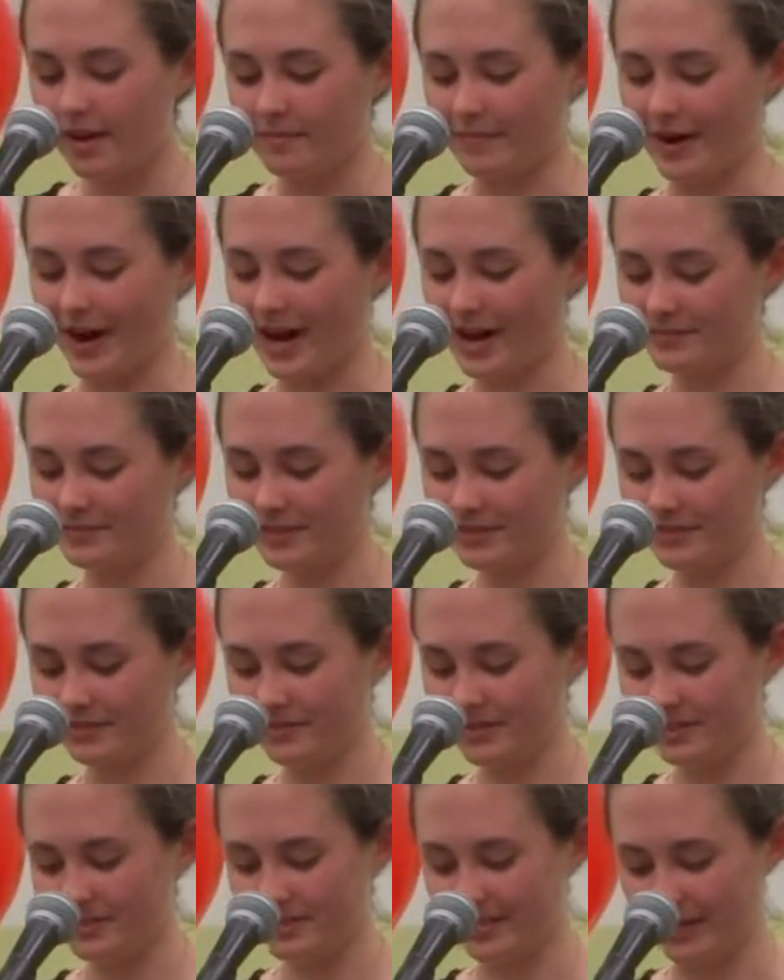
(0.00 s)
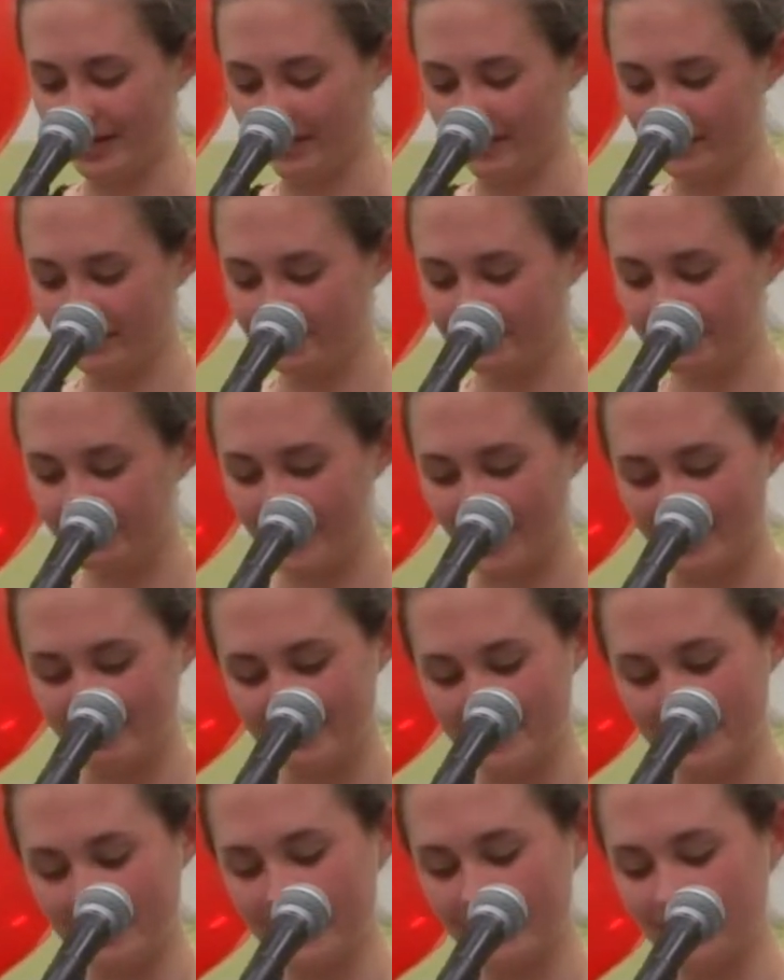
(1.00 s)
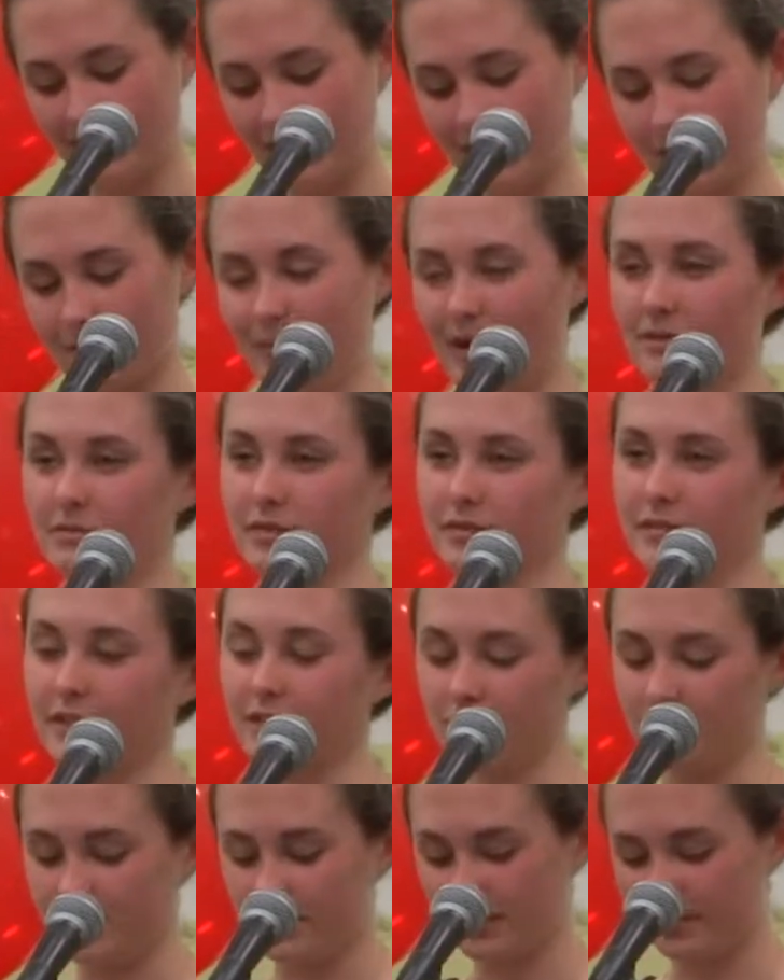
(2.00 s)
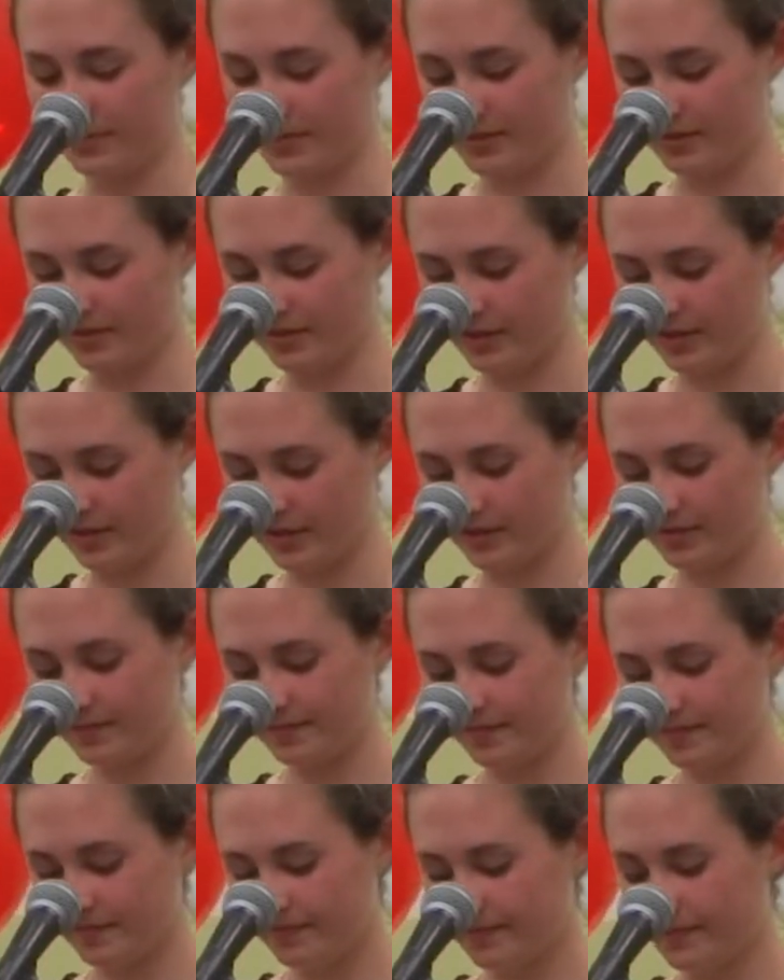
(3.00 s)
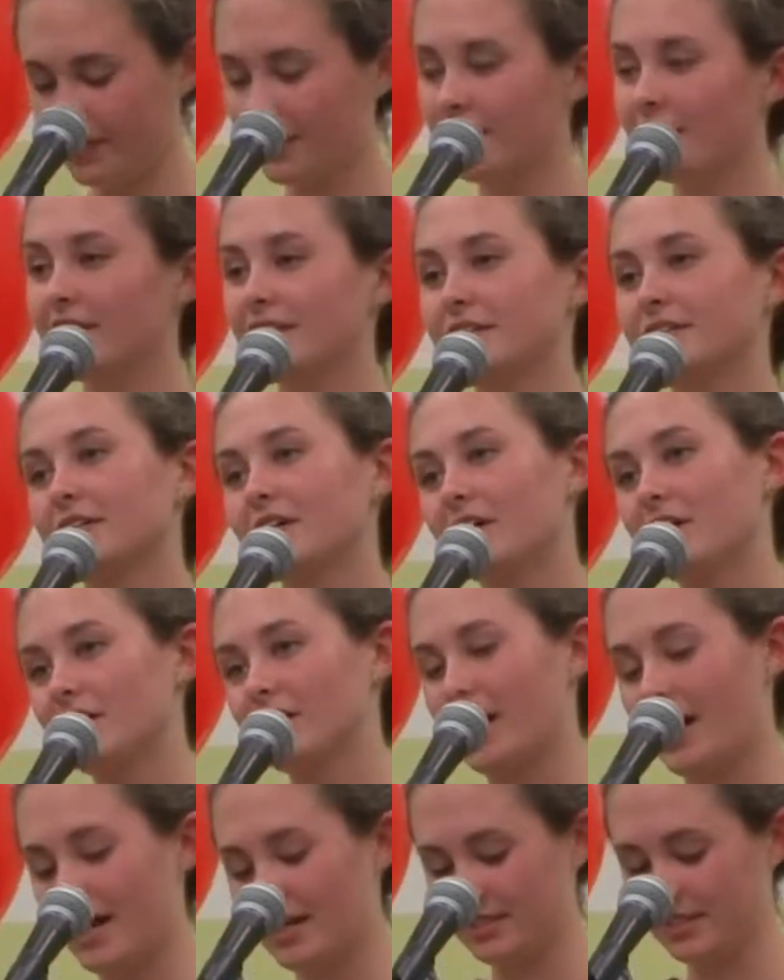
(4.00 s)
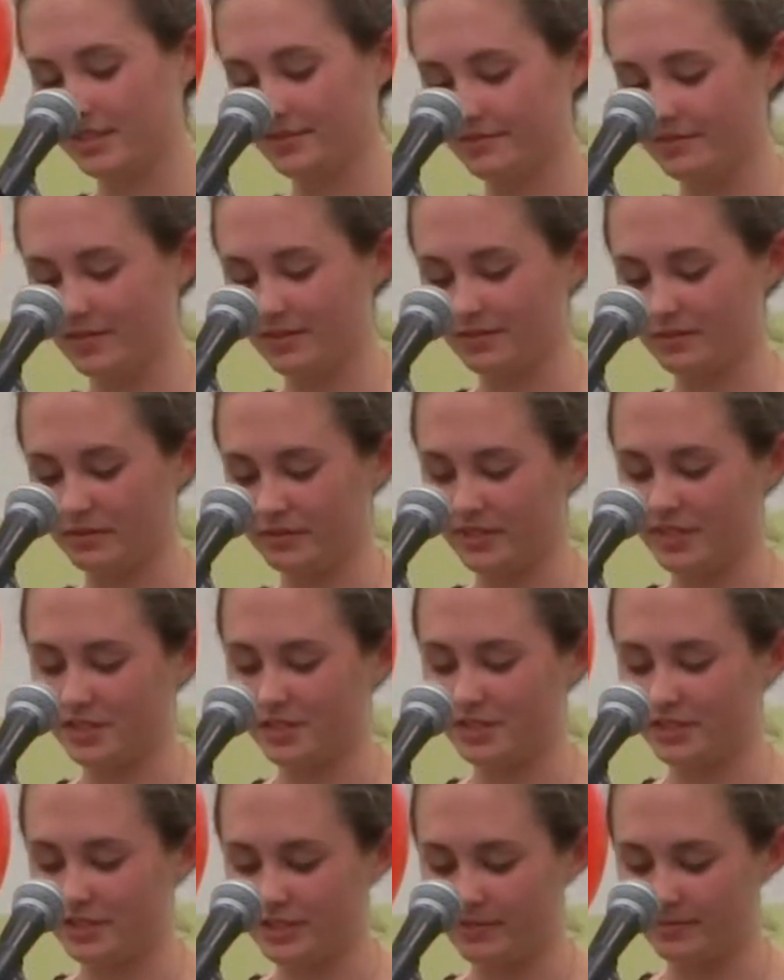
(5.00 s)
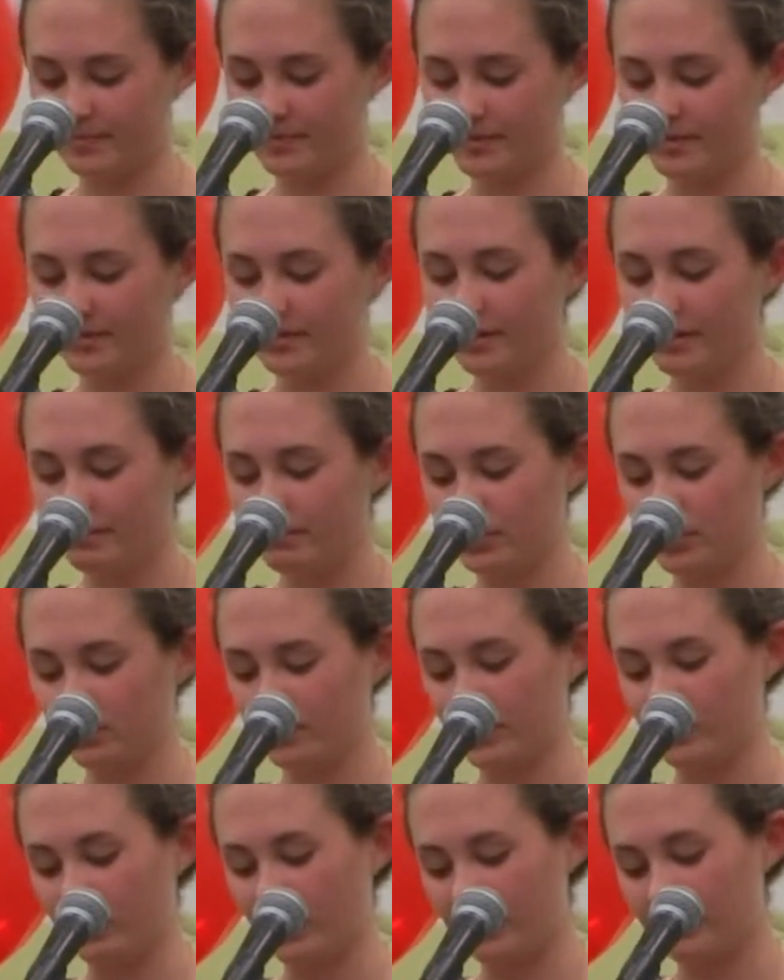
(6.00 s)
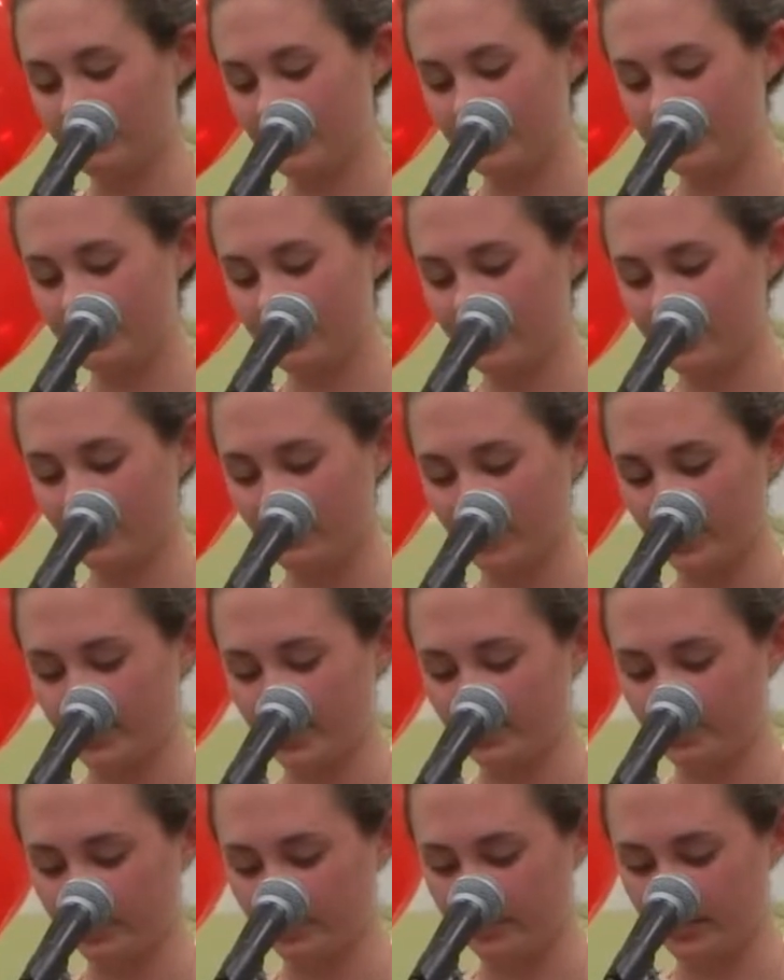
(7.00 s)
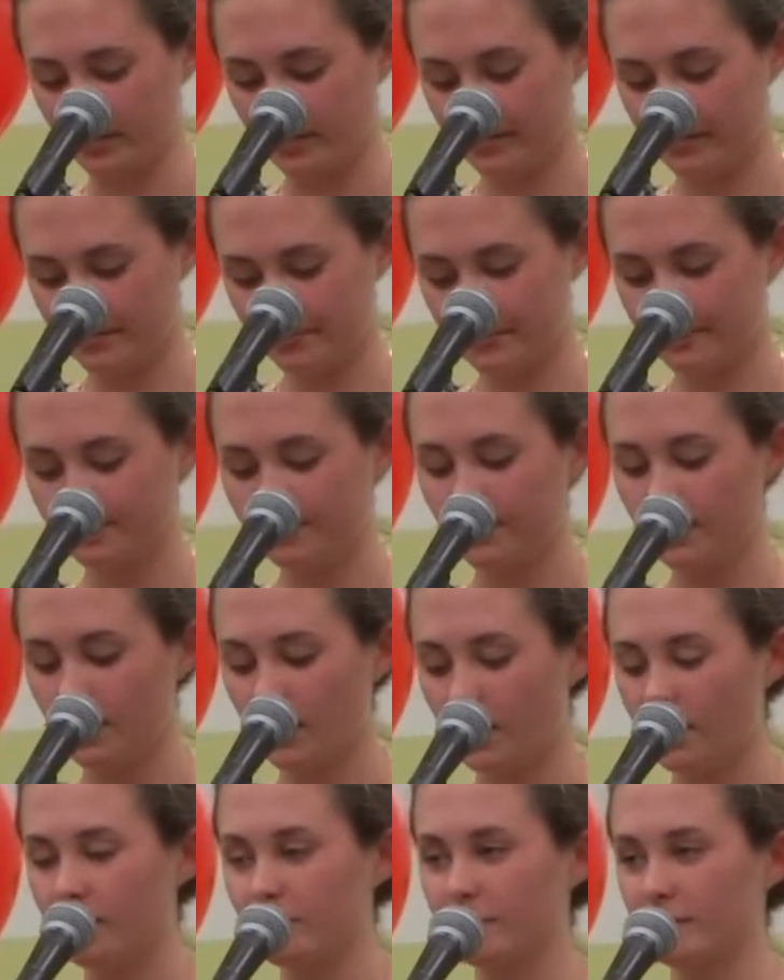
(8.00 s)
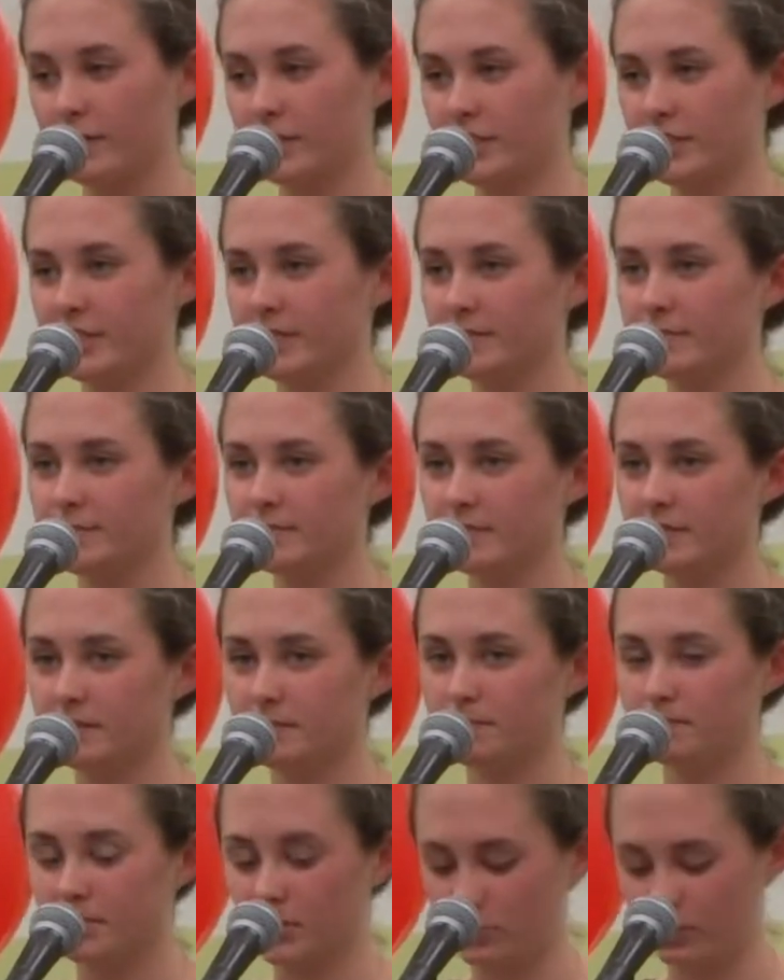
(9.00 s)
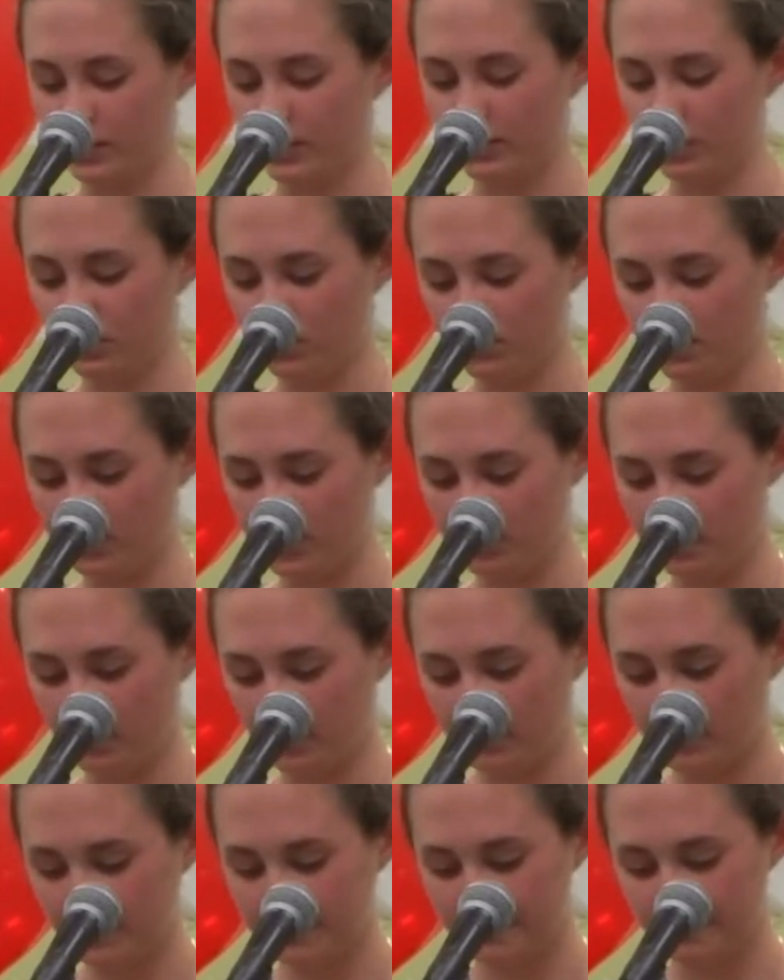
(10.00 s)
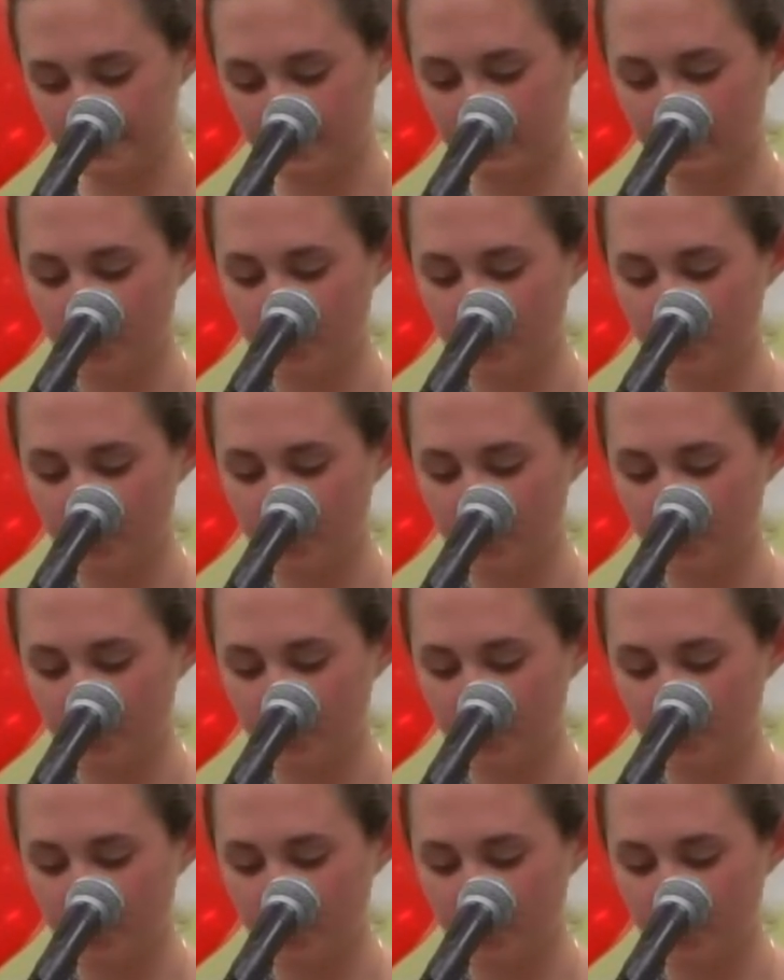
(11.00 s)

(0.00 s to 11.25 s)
Perhaps as you can tell, I've been thinking about relationships this year. There are all kinds of these relationships, between one person and what they believe, friendships between 2 people,